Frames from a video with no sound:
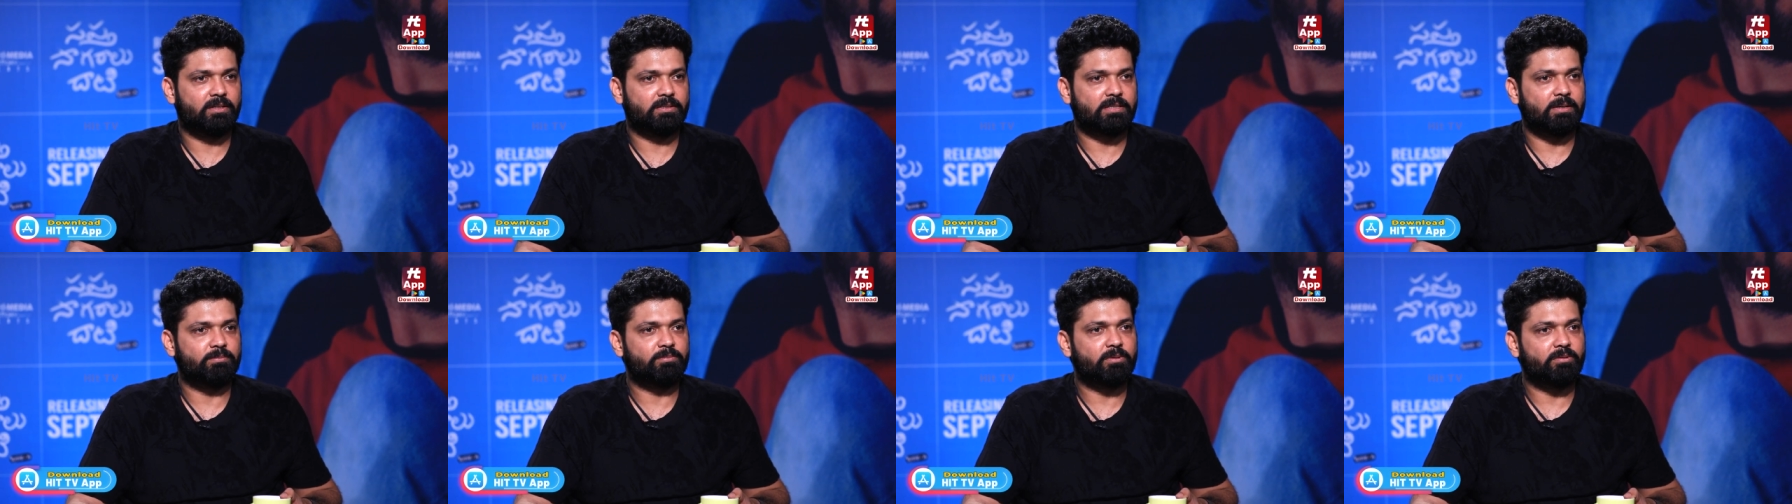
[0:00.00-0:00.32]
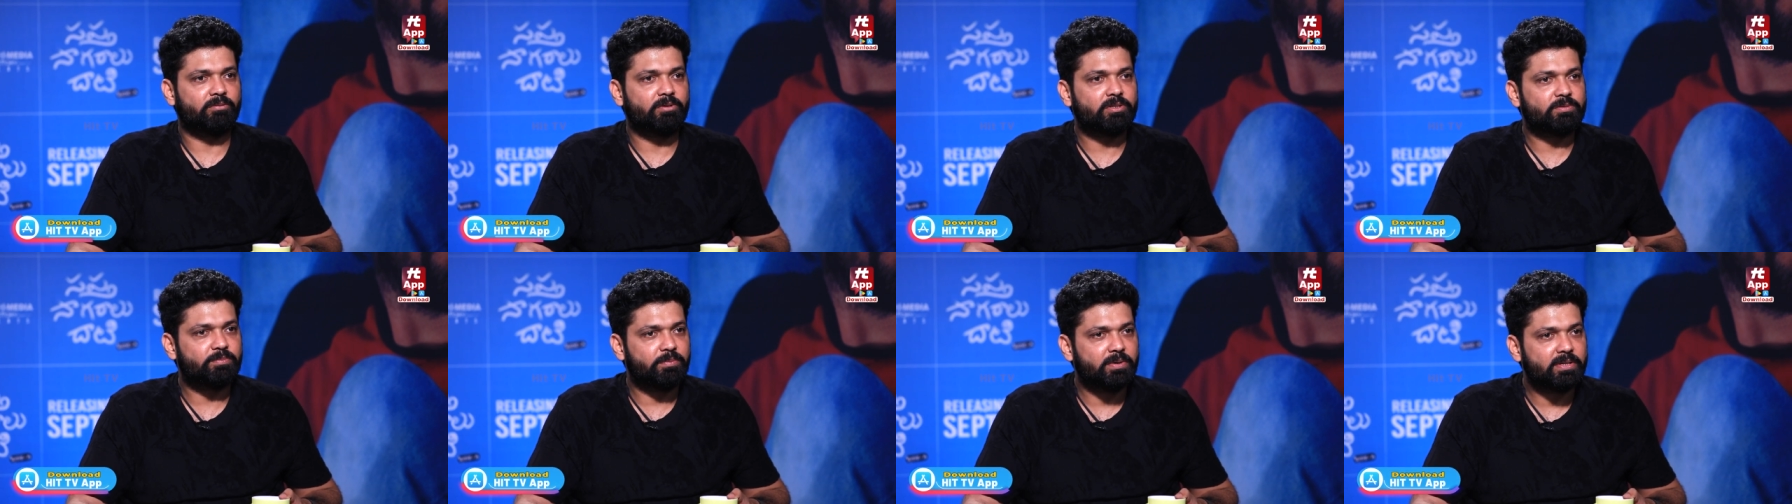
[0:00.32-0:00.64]
something
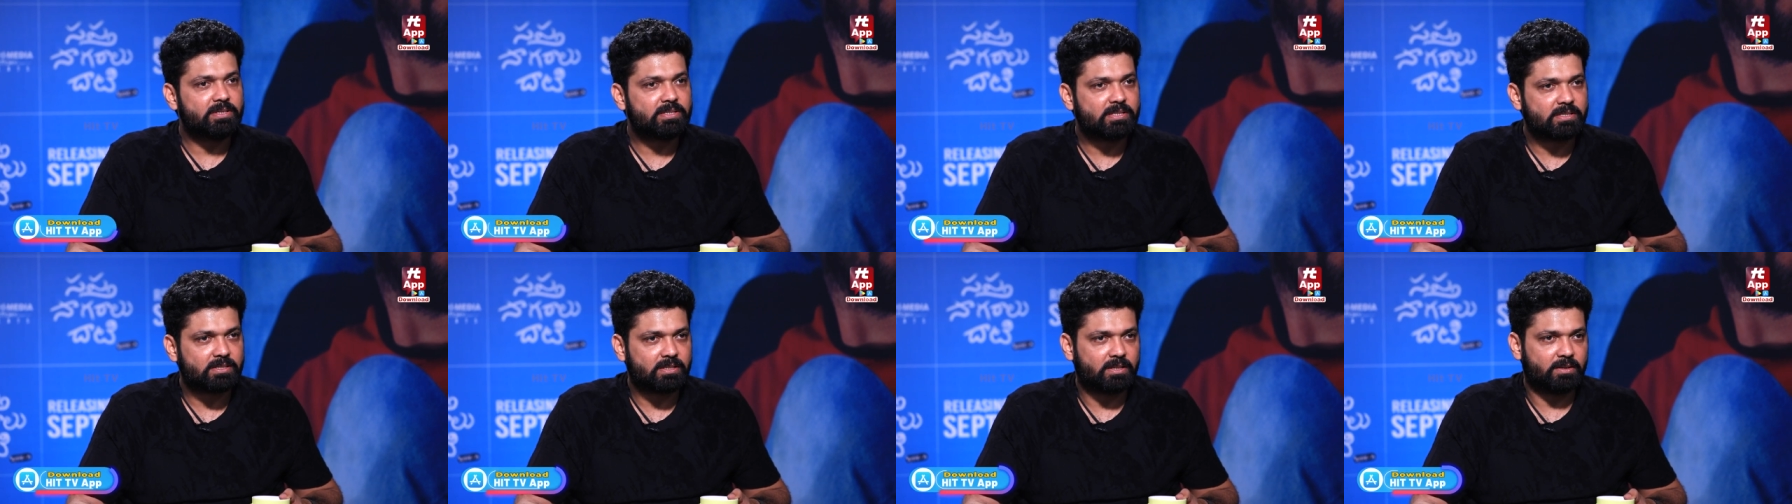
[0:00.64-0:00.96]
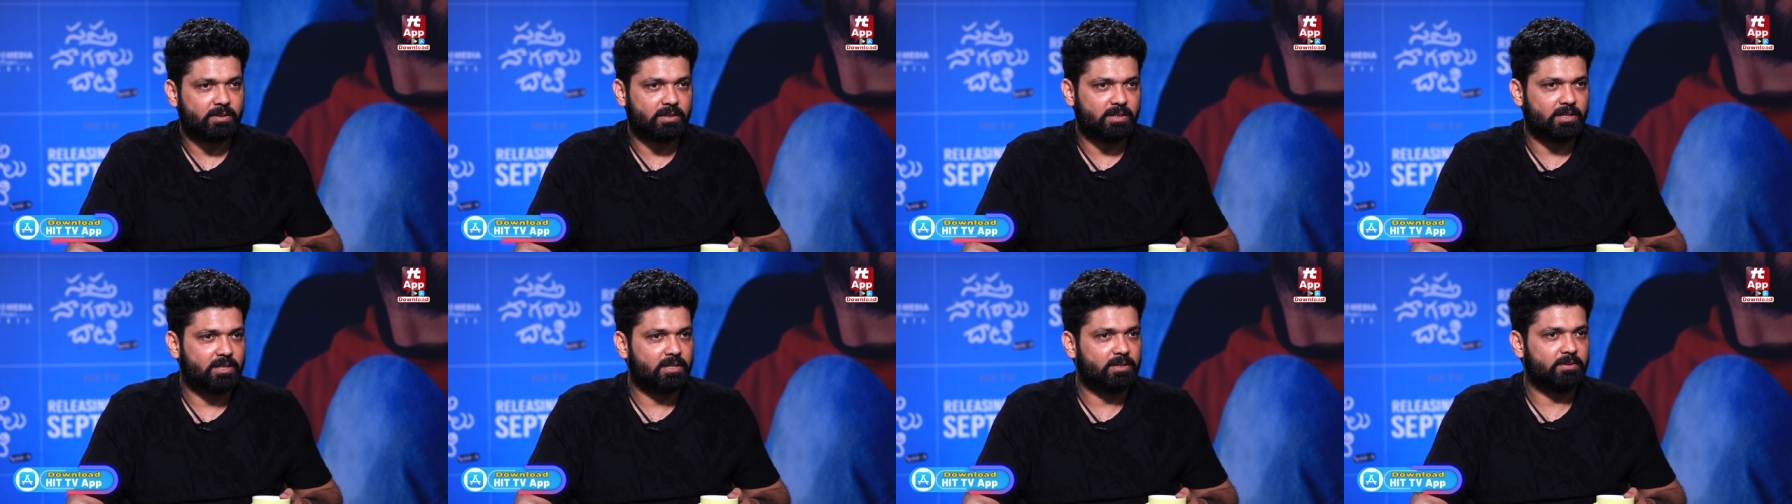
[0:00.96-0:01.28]
which means
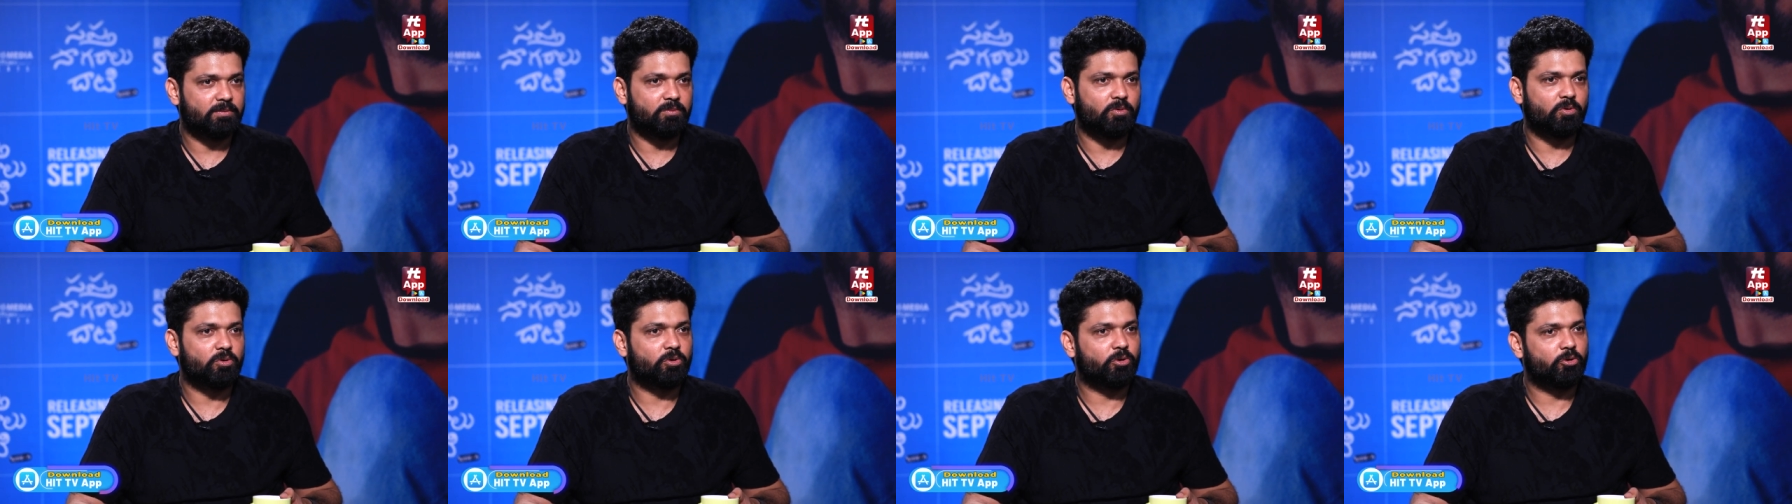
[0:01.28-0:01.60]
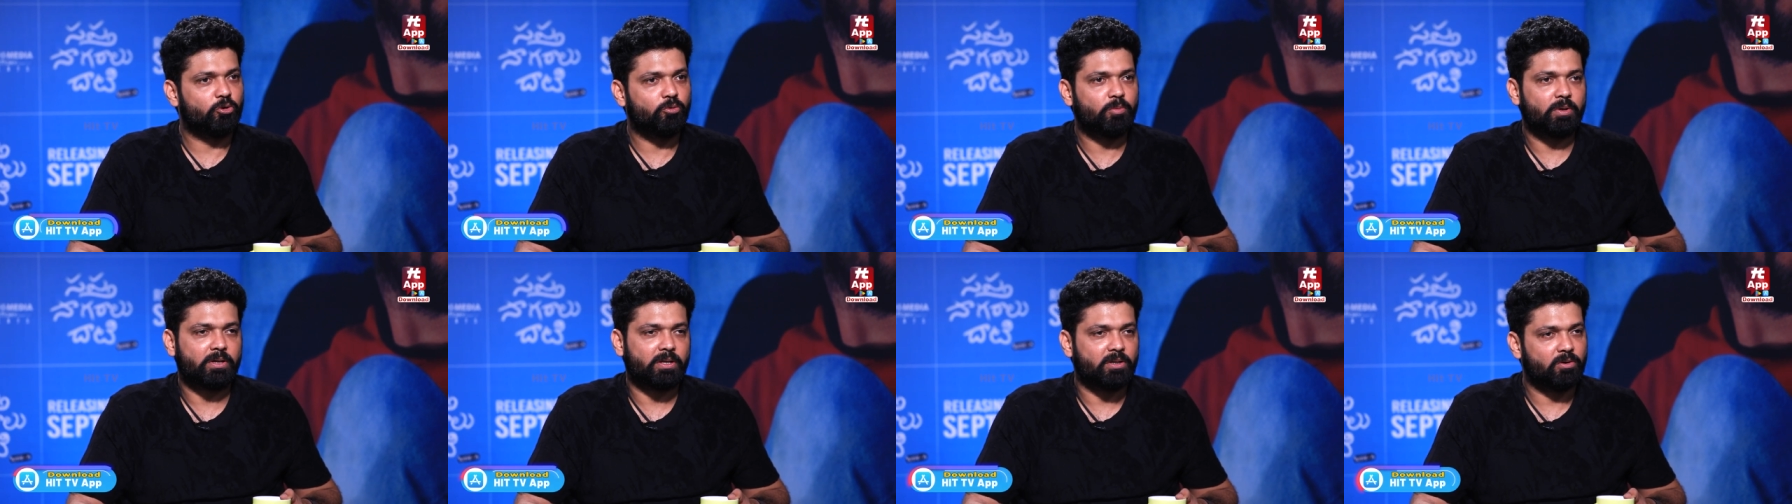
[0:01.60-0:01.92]
uh, more to you,
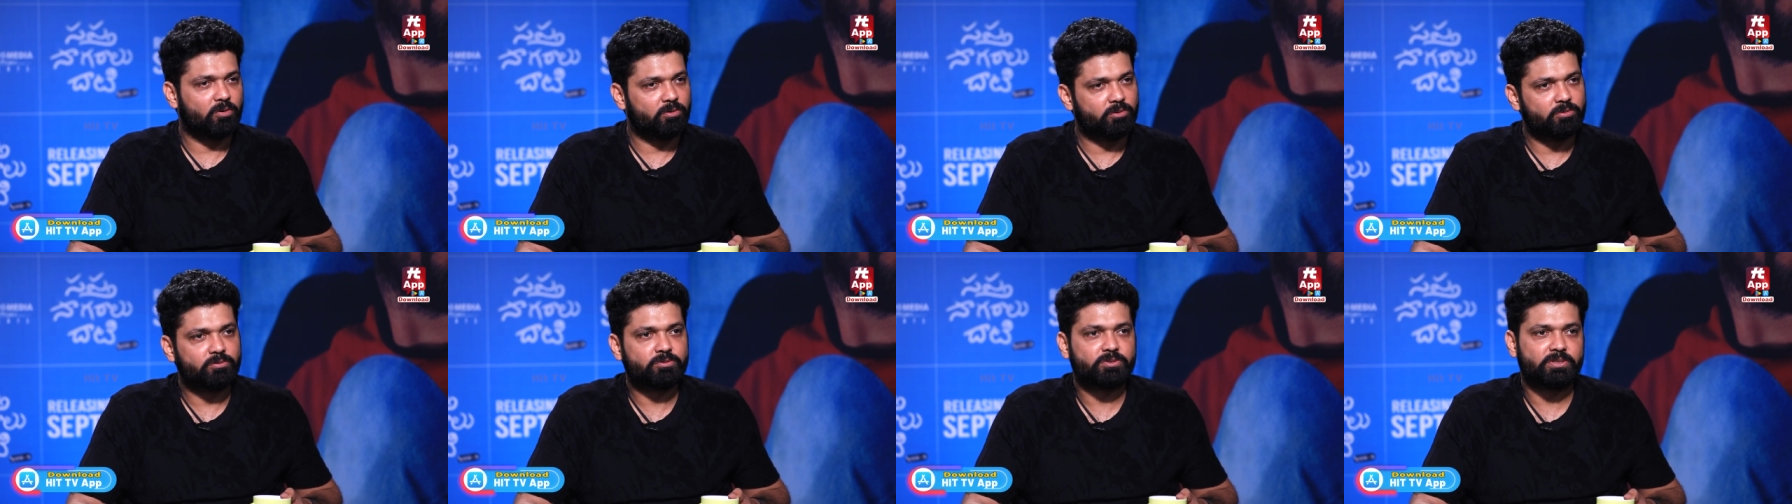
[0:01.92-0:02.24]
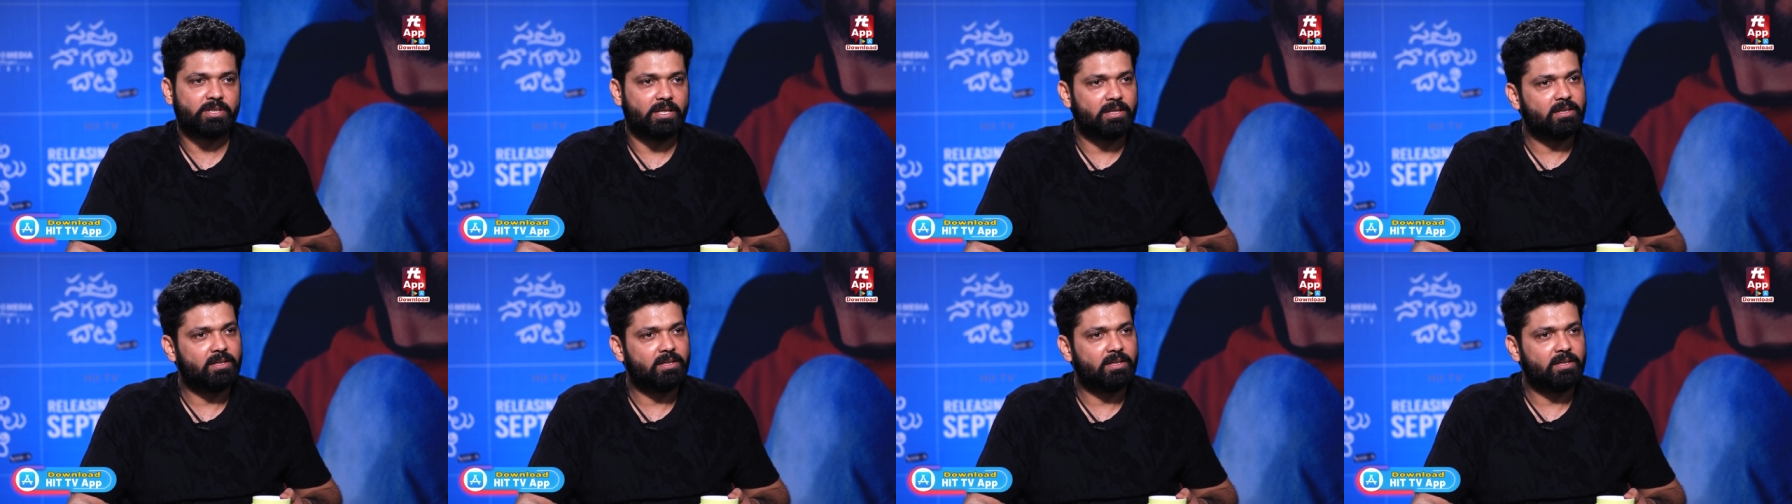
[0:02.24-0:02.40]
but you know, you still,